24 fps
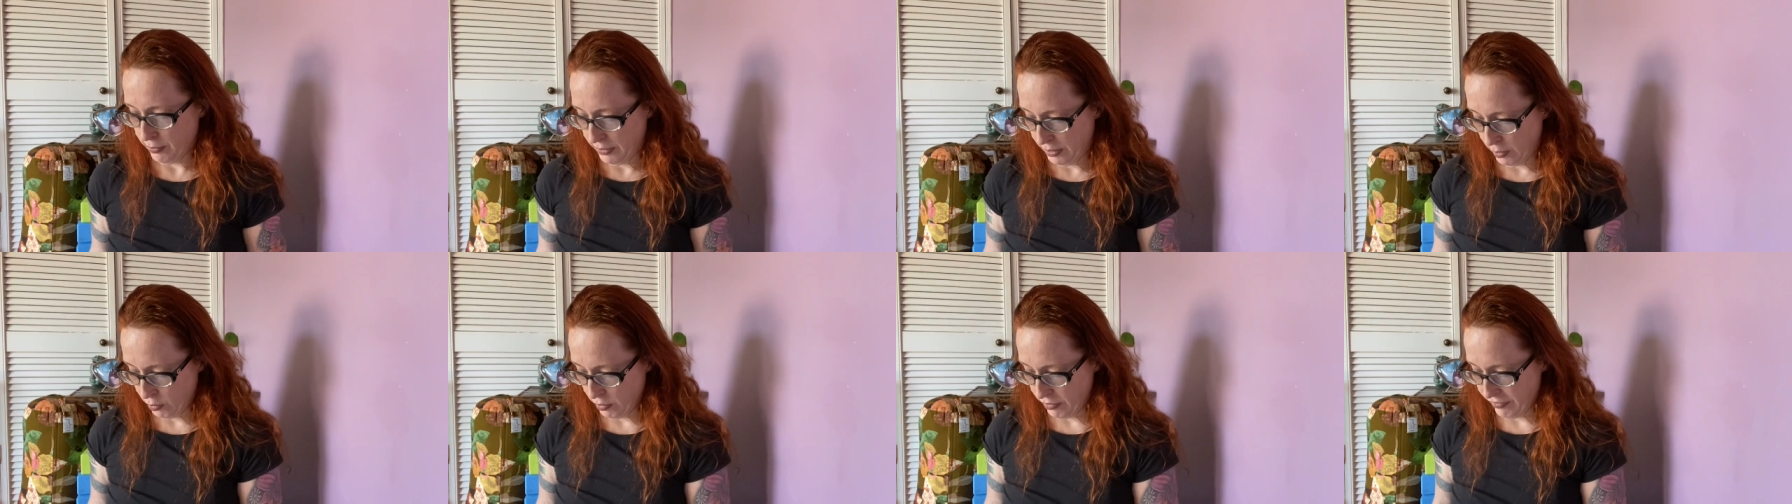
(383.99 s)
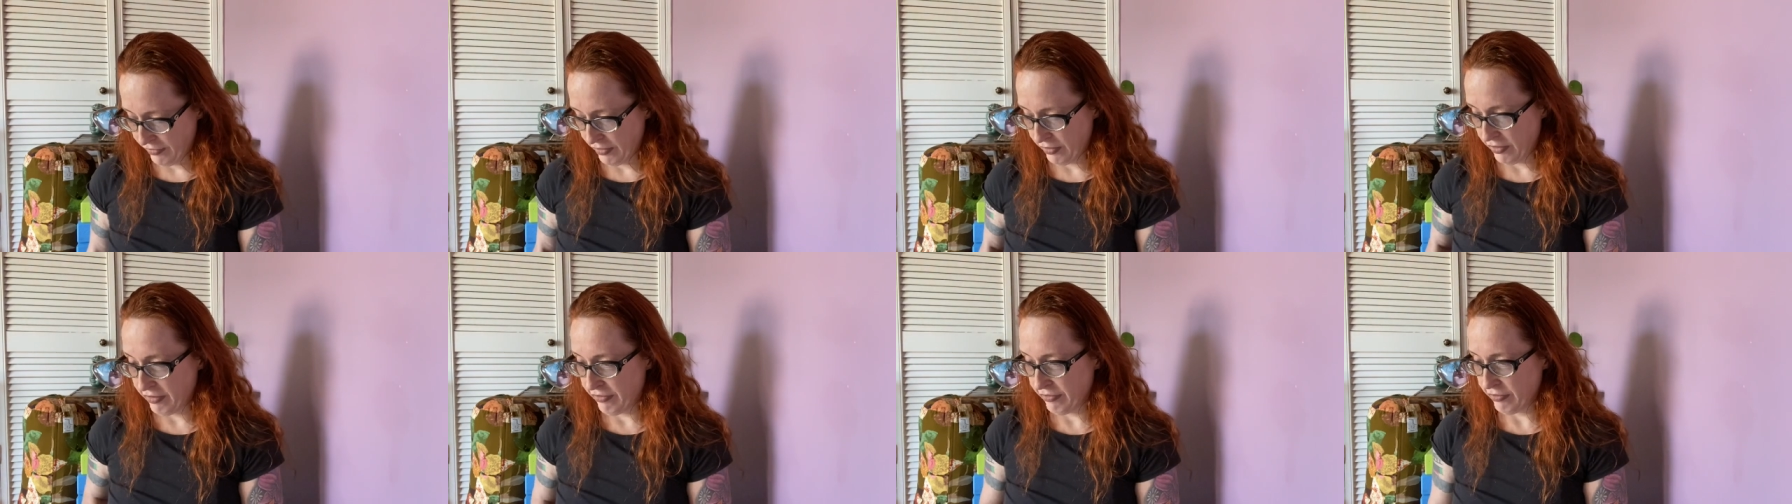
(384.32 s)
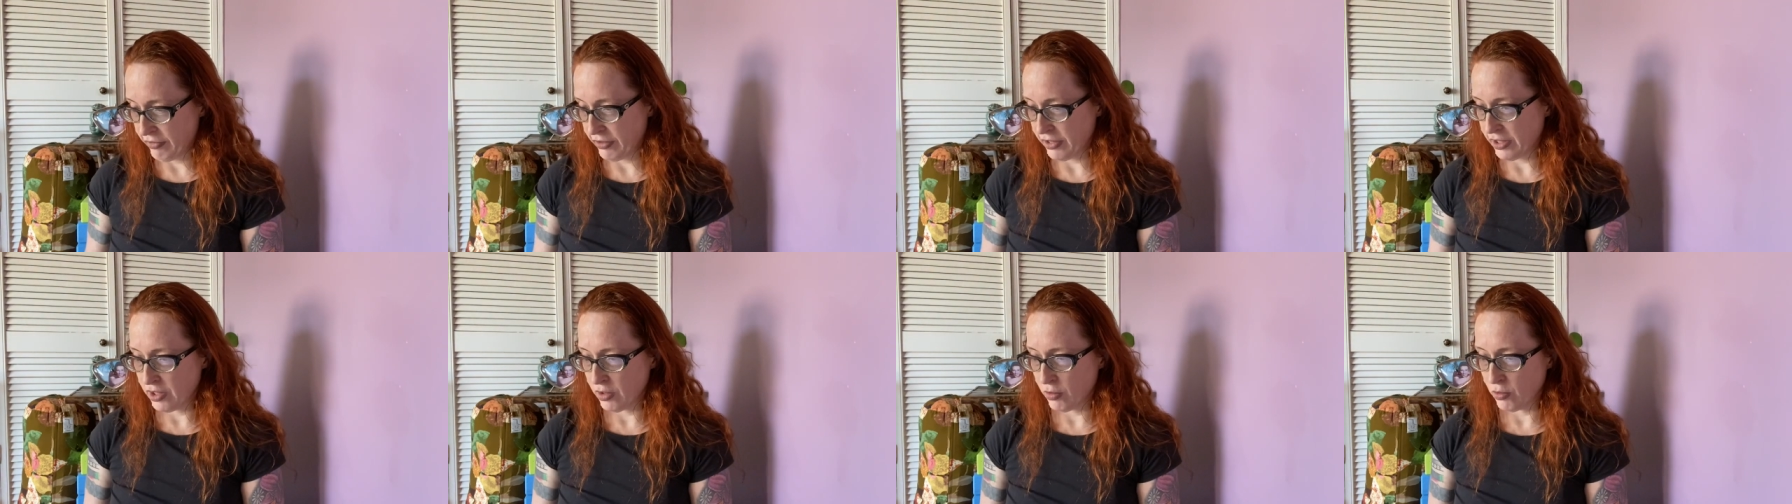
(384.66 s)
They were very,
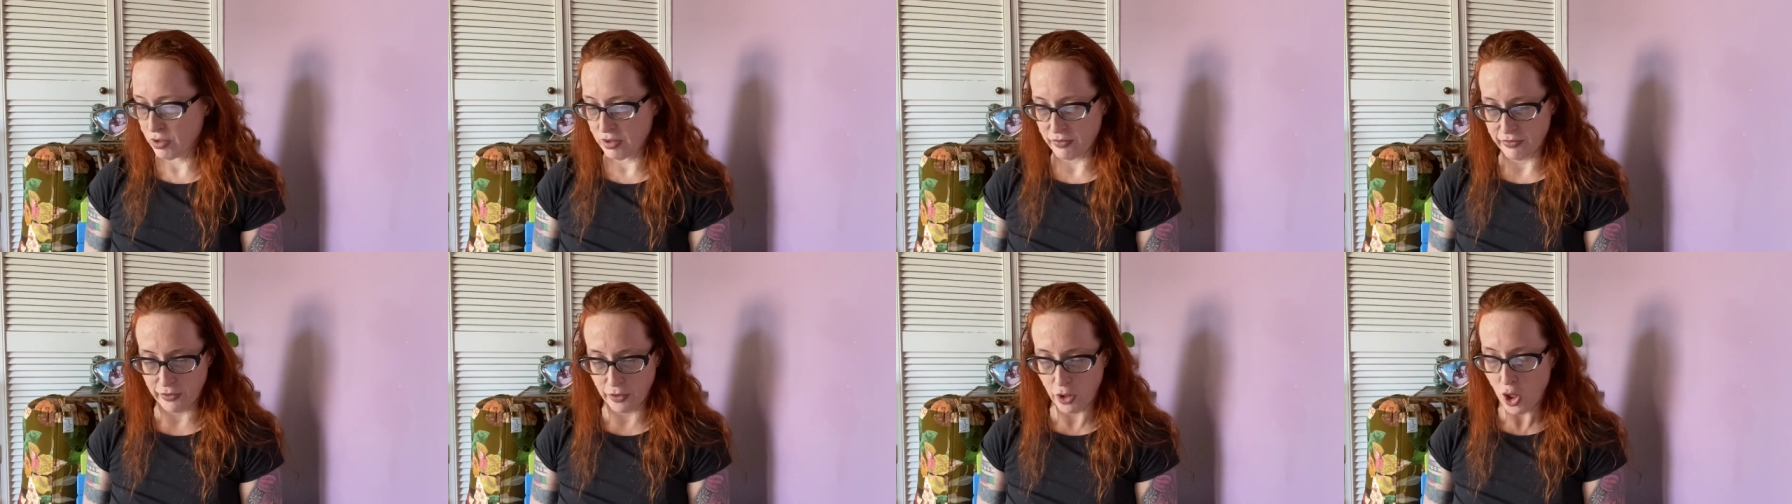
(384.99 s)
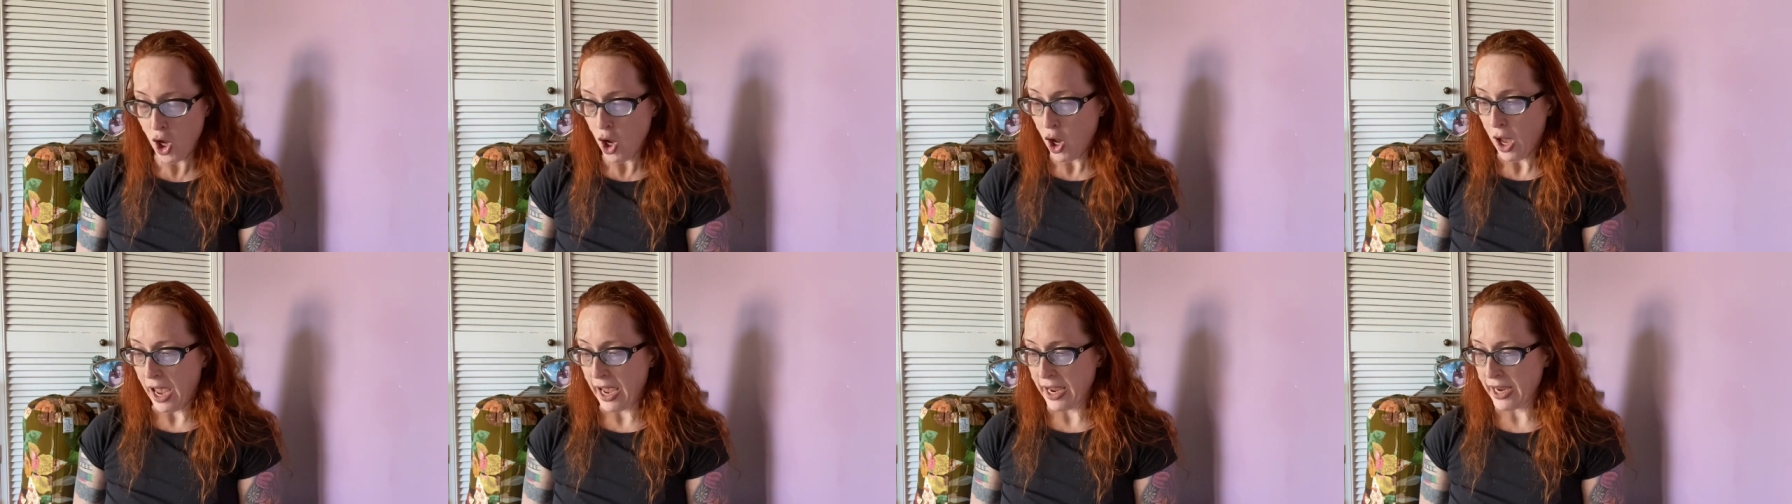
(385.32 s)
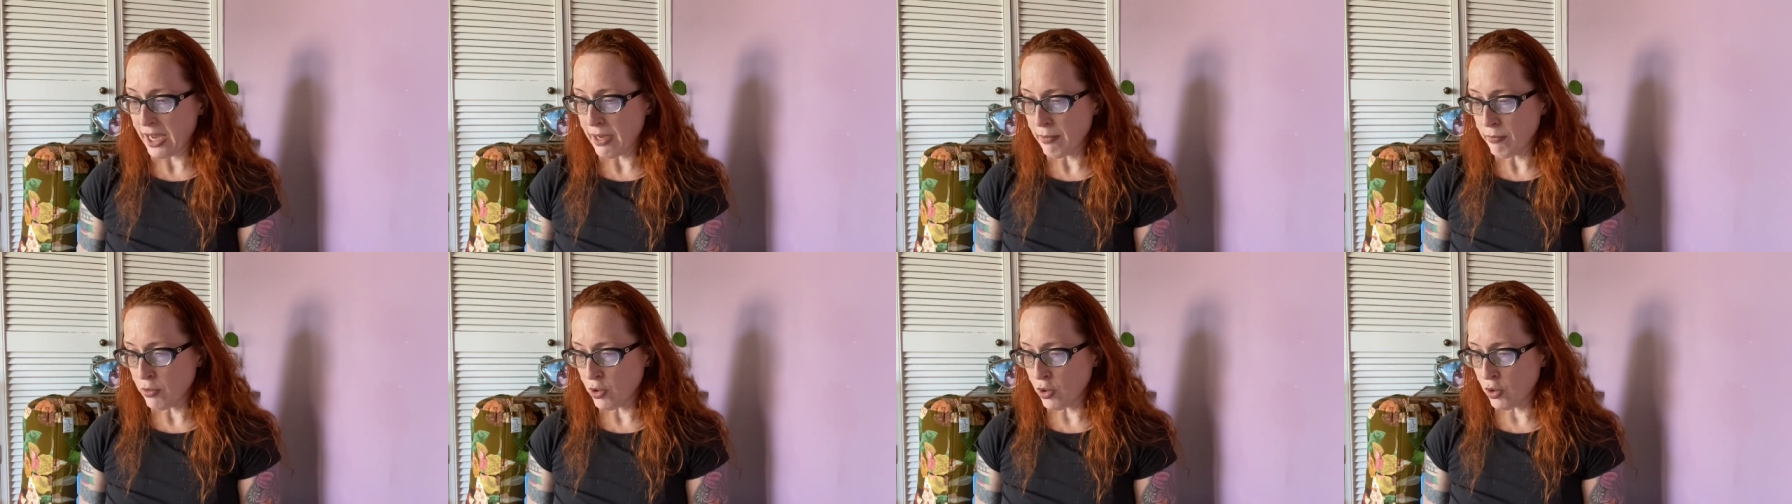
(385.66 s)
very useful. I
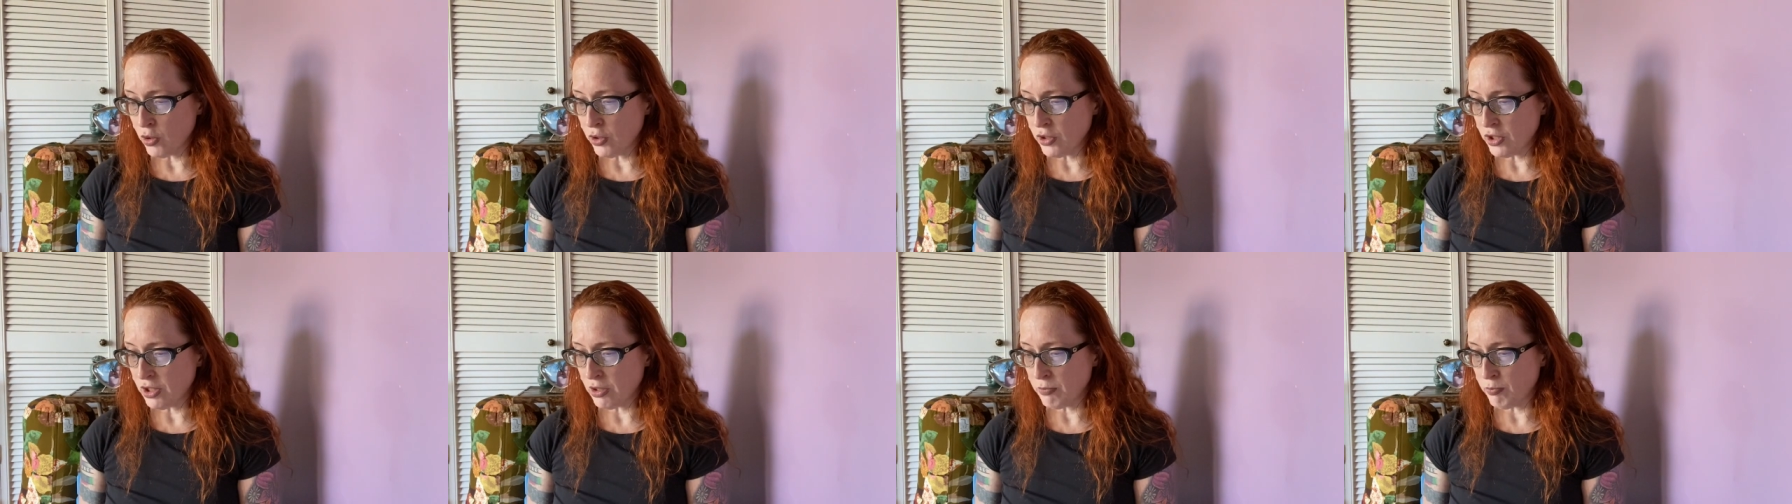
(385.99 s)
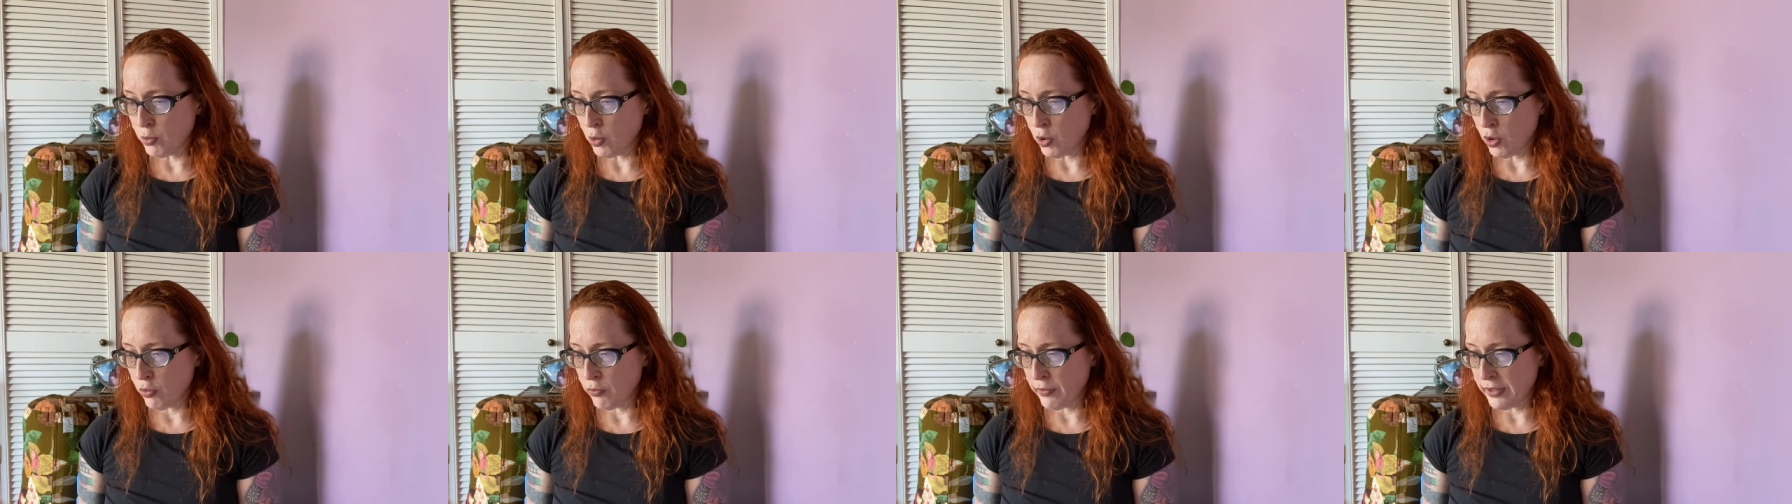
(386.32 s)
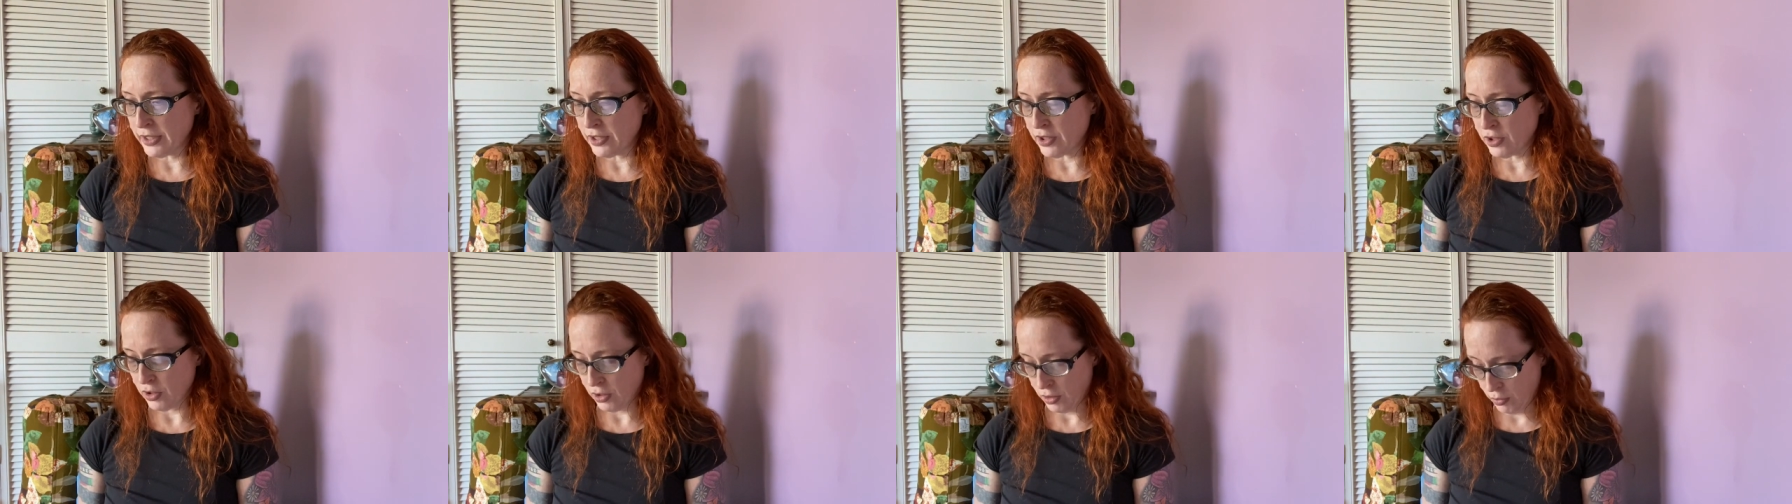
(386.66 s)
am going to put a
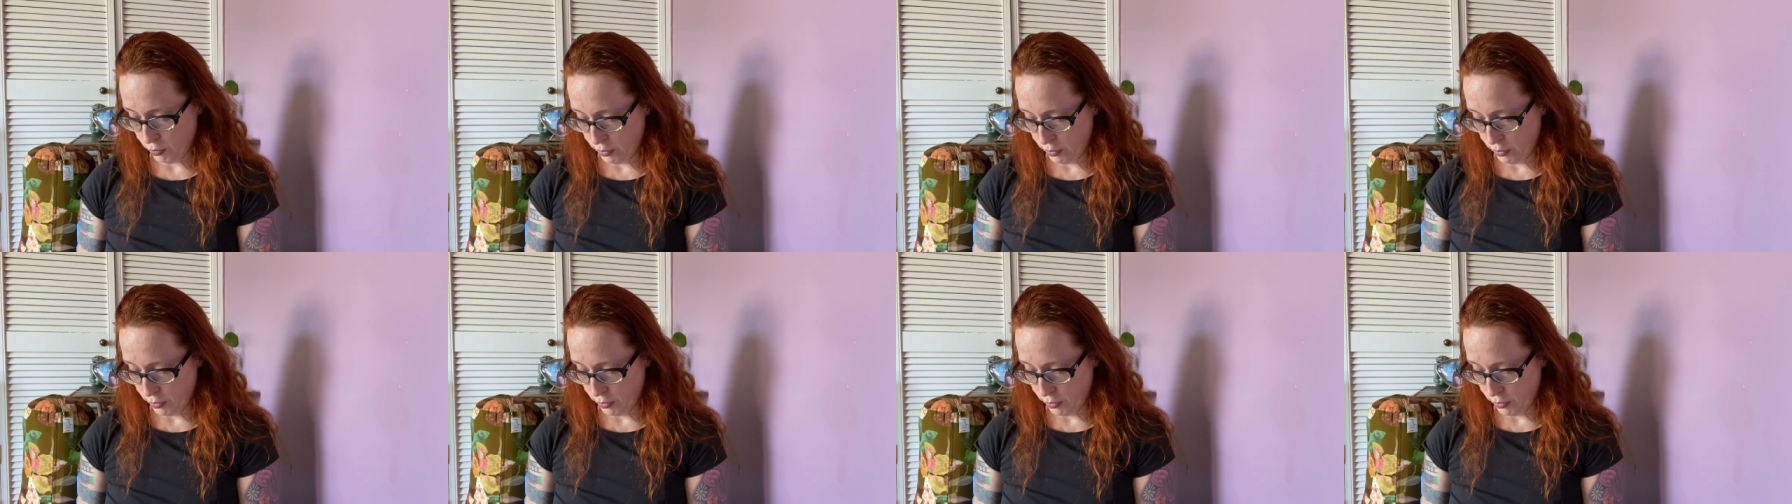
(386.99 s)
resource,